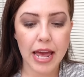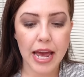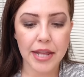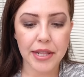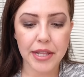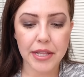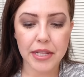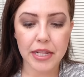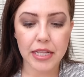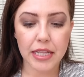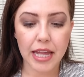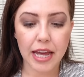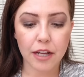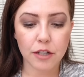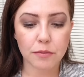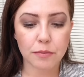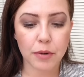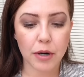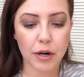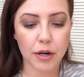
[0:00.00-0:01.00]
And then the
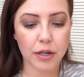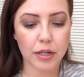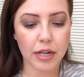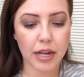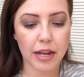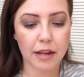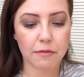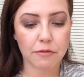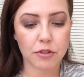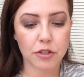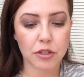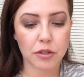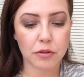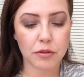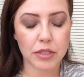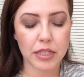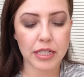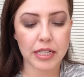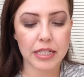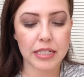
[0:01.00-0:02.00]
last product I've
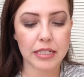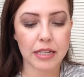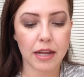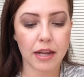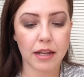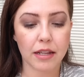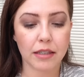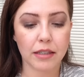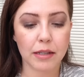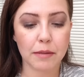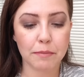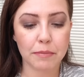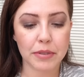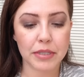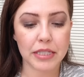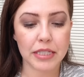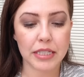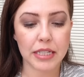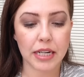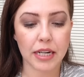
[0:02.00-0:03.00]
chosen is a
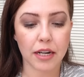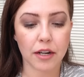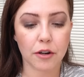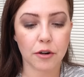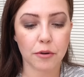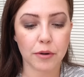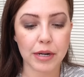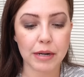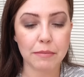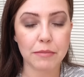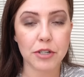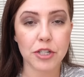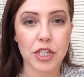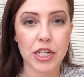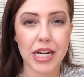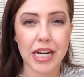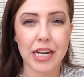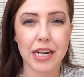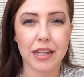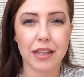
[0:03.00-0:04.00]
lipstick
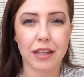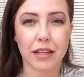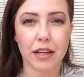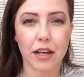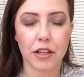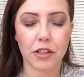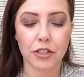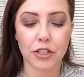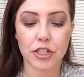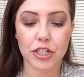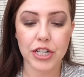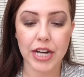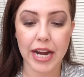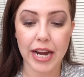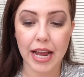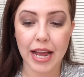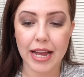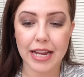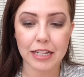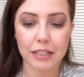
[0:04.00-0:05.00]
CreamSheen in the color
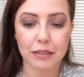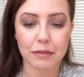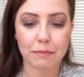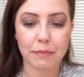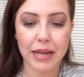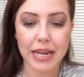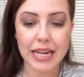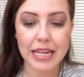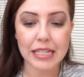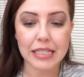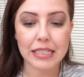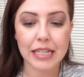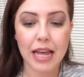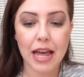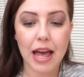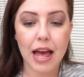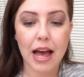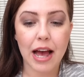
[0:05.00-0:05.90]
Shanghai Spice.